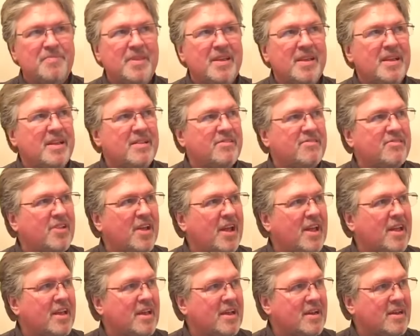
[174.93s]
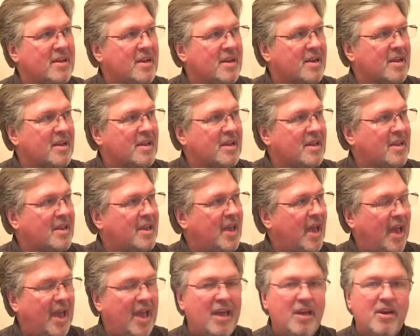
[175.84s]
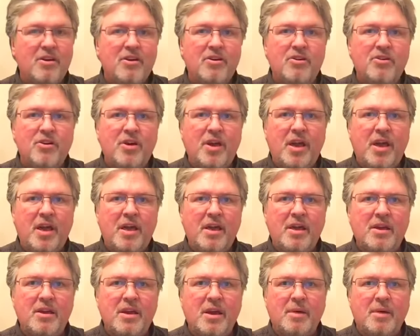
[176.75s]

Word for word: it's like a, a, cake cookie.